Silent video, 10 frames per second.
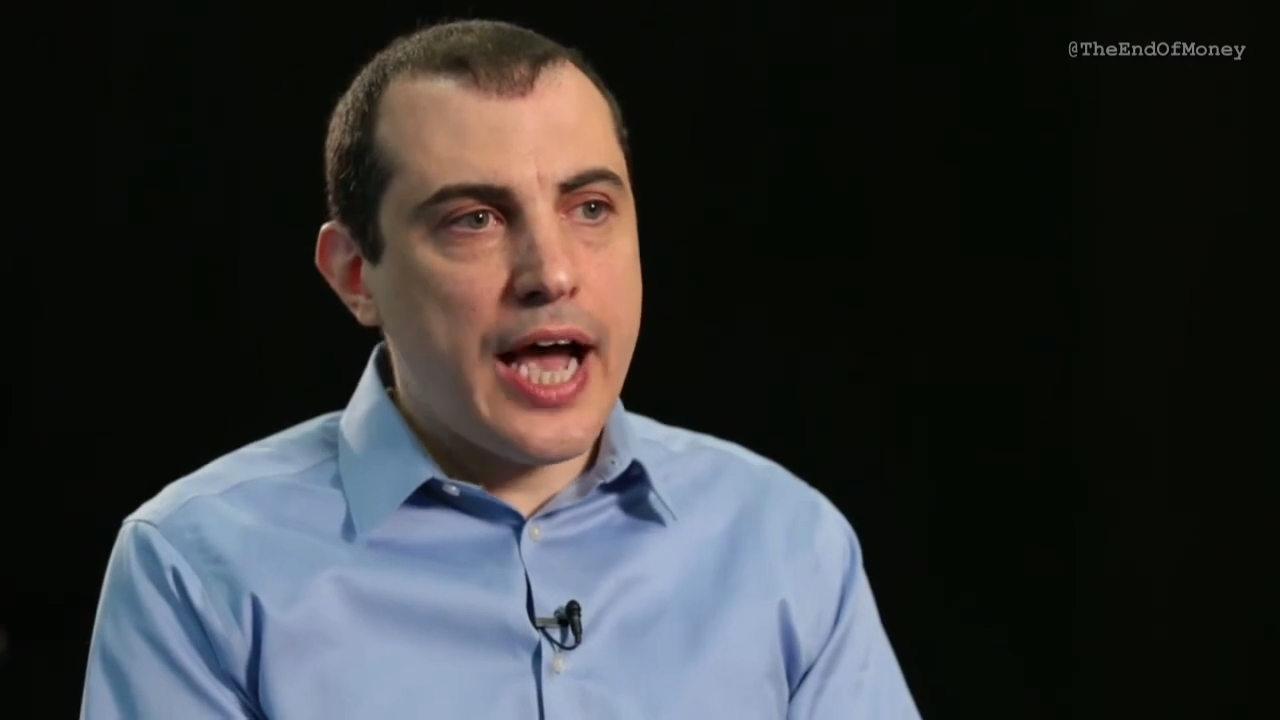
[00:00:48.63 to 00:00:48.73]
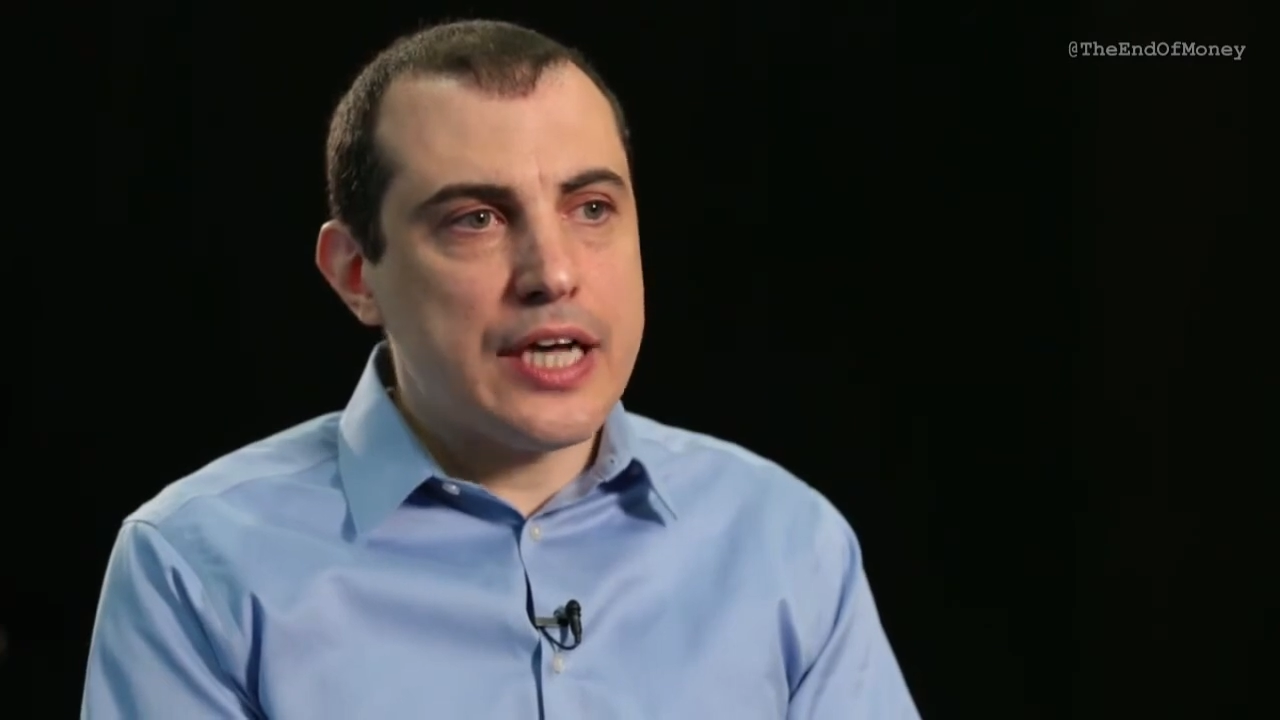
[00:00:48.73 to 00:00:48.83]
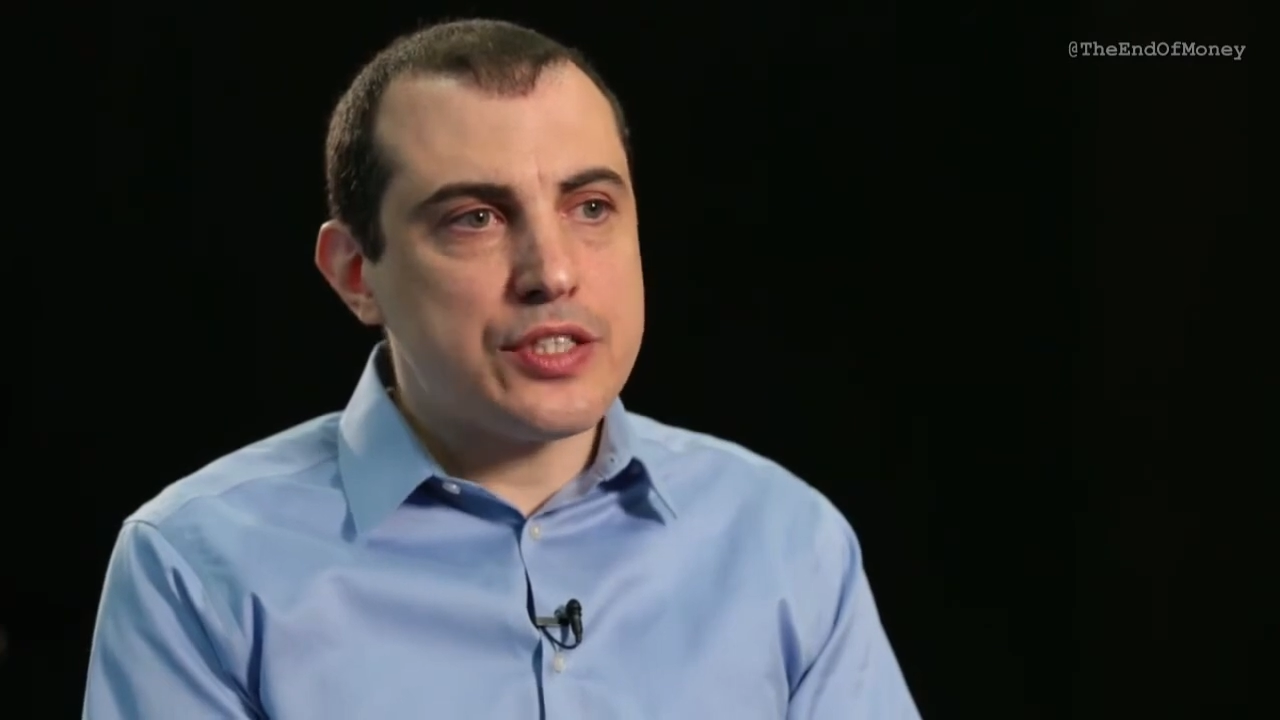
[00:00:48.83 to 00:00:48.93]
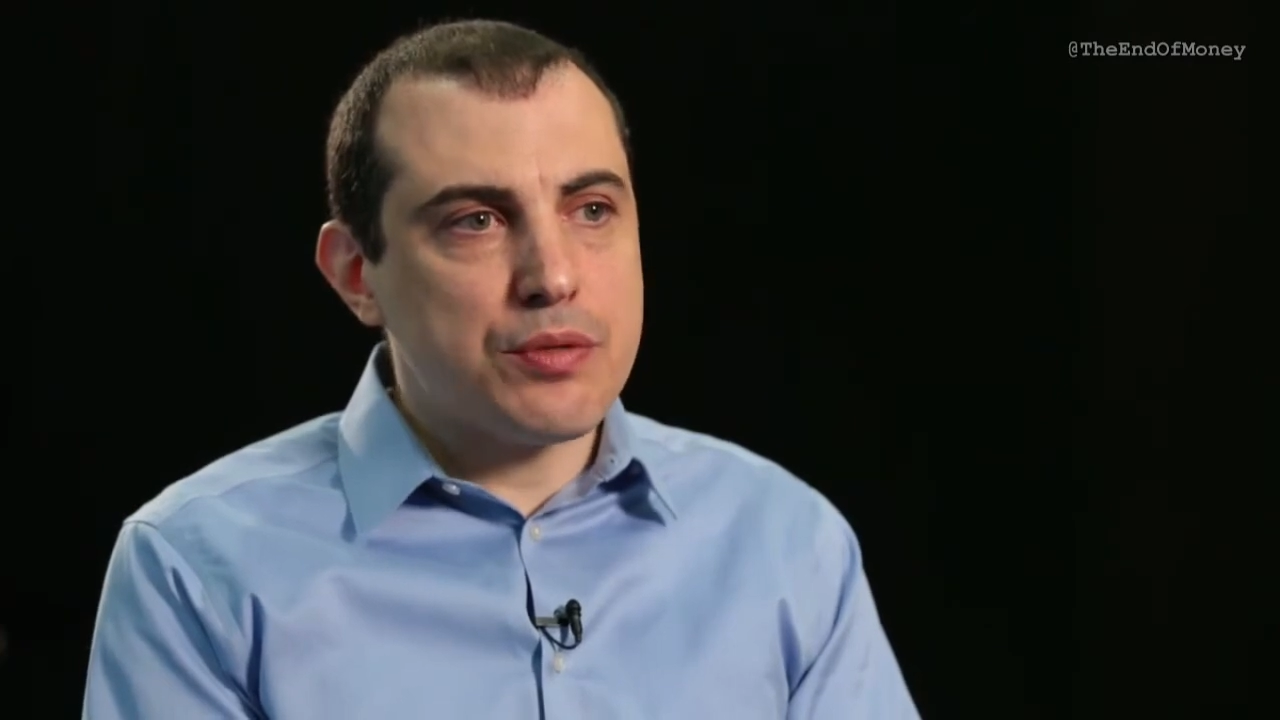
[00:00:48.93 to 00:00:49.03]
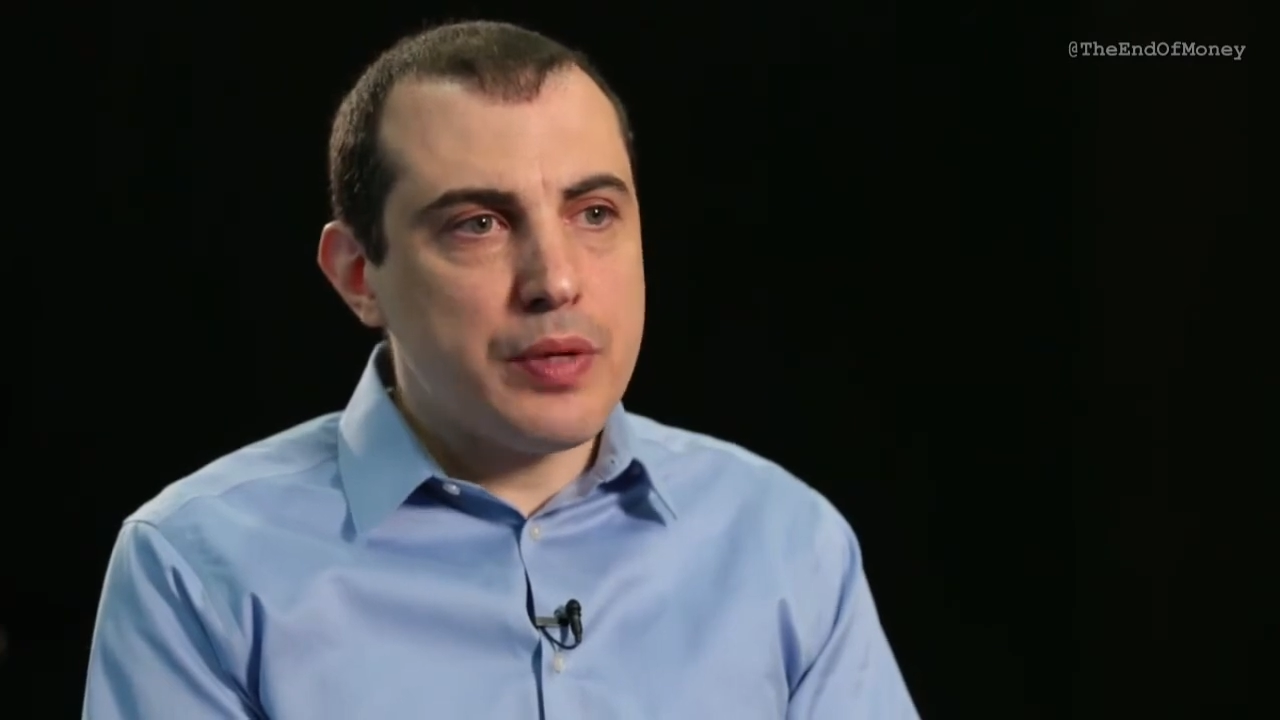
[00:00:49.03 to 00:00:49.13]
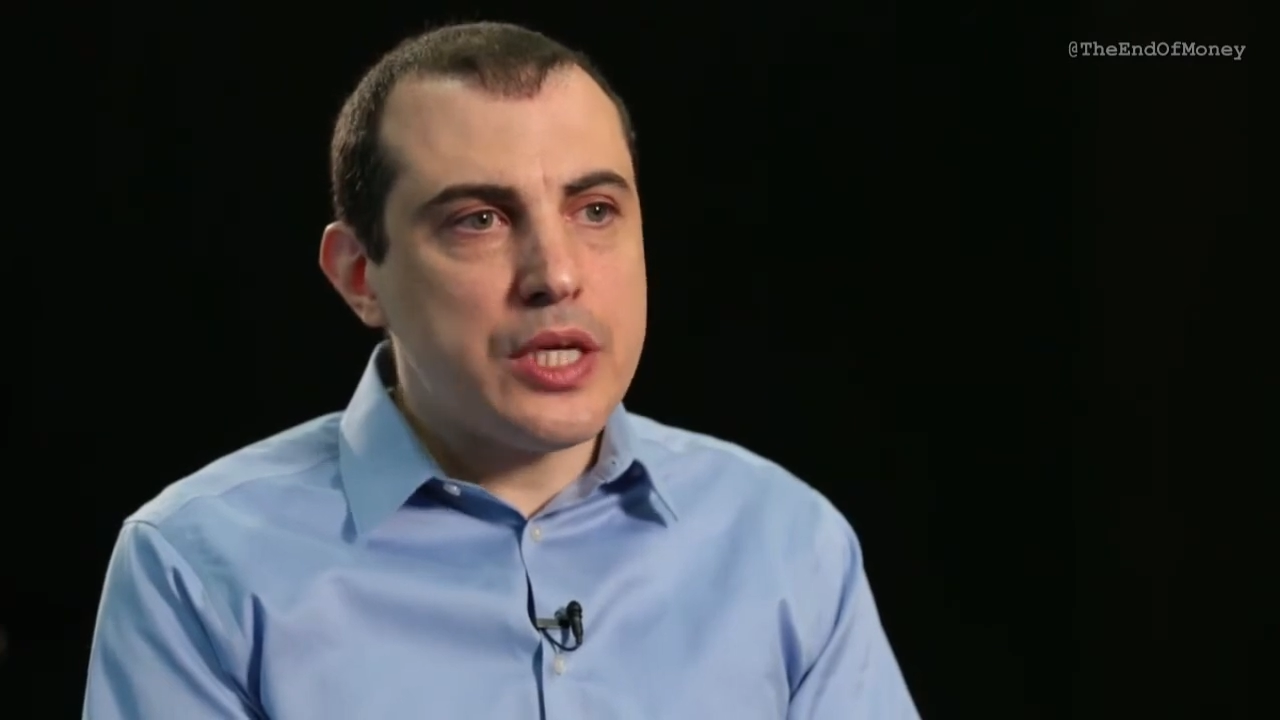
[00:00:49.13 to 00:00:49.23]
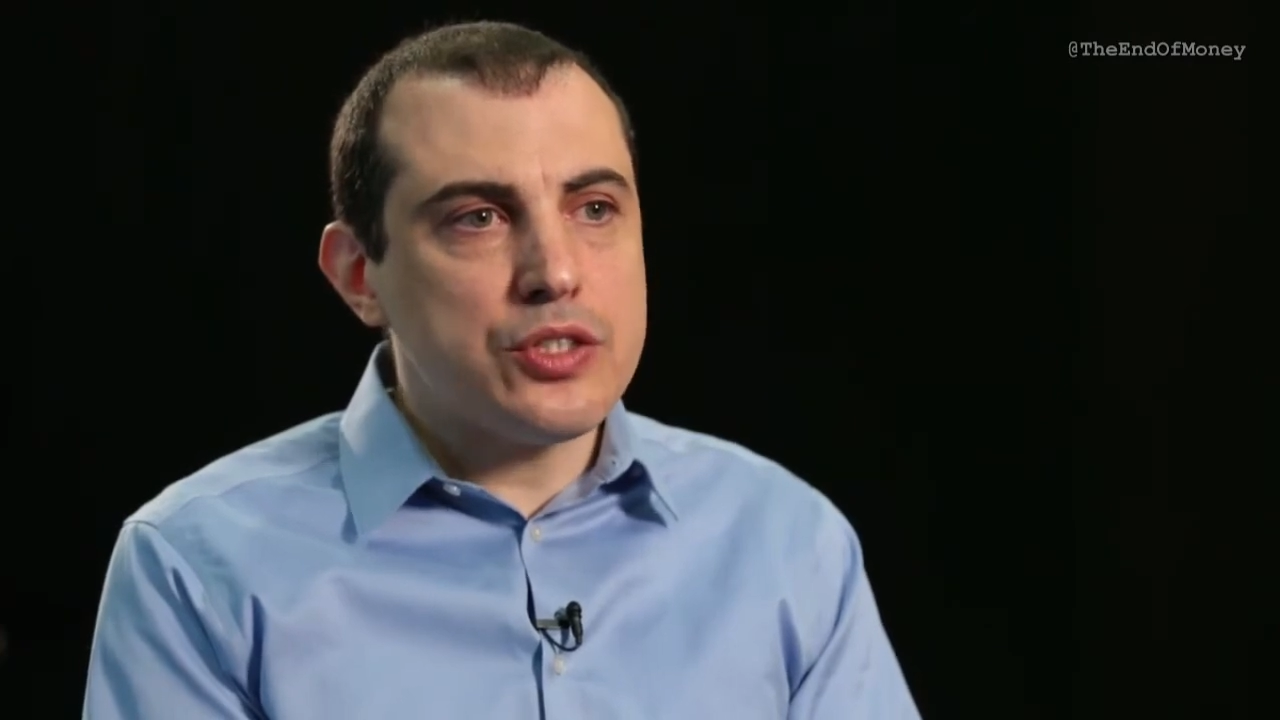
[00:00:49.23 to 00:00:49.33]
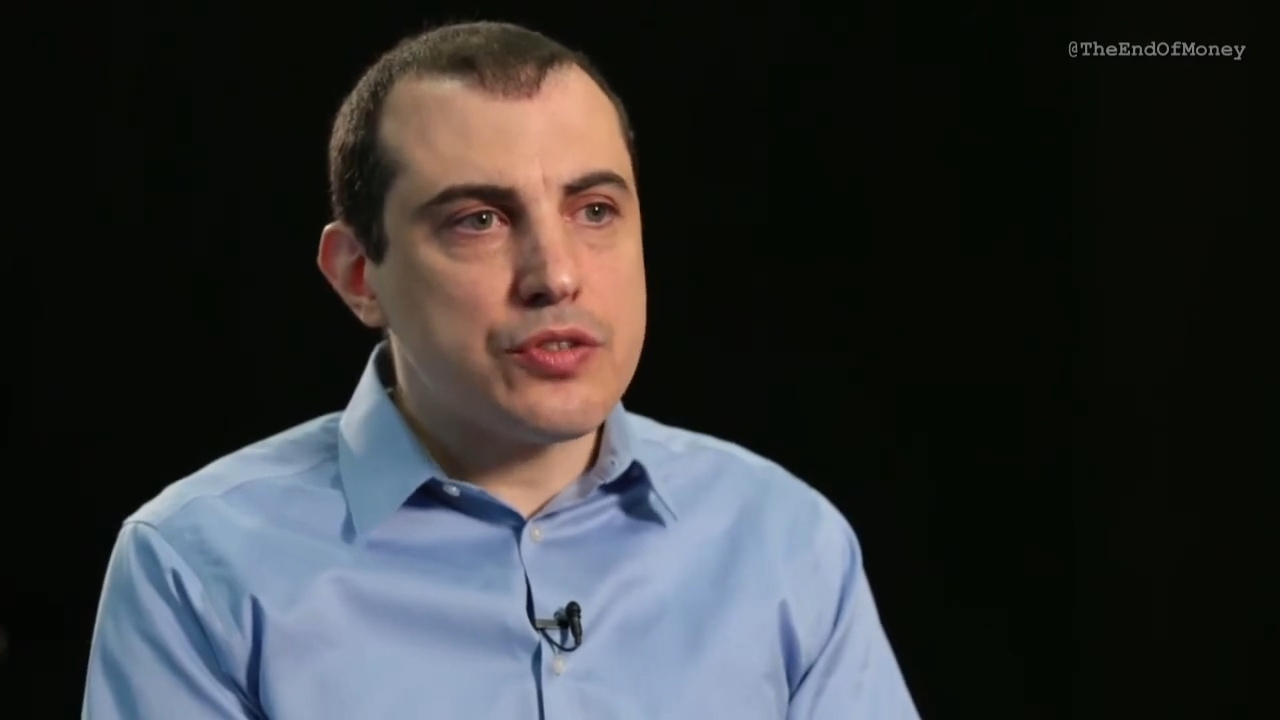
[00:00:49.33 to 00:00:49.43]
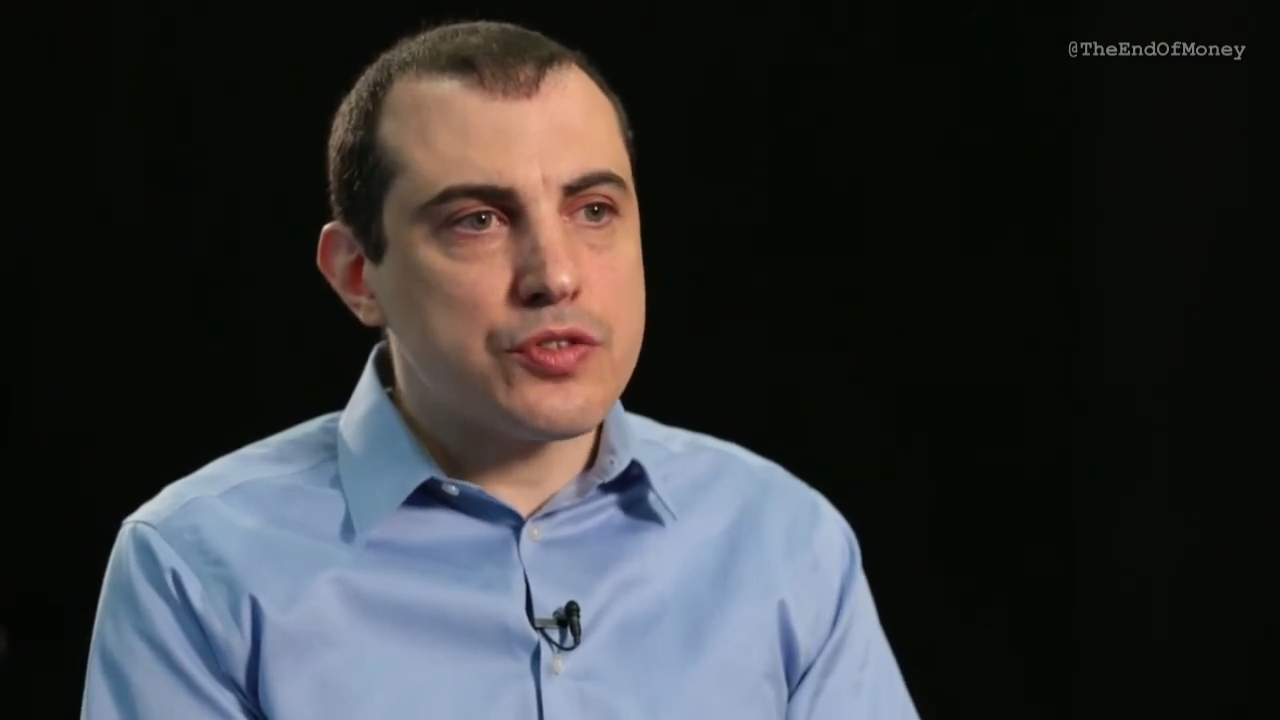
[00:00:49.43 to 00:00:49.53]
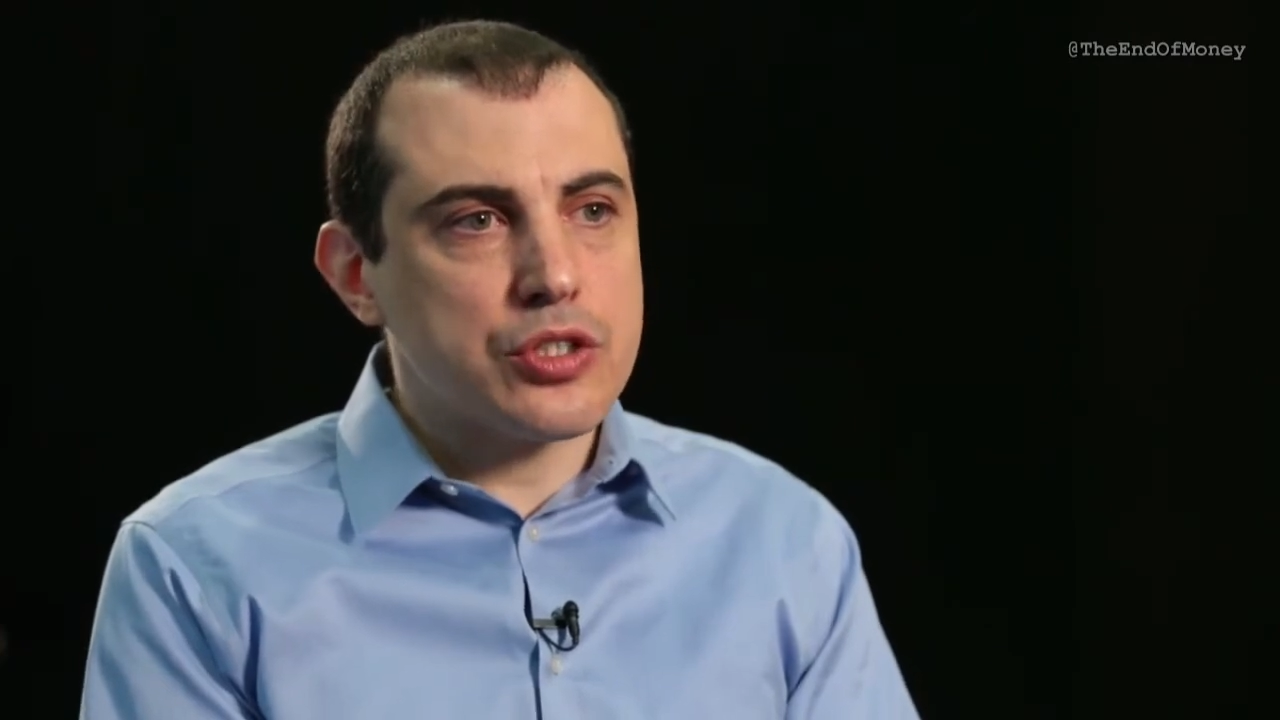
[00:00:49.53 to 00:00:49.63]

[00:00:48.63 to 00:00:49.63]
as a means of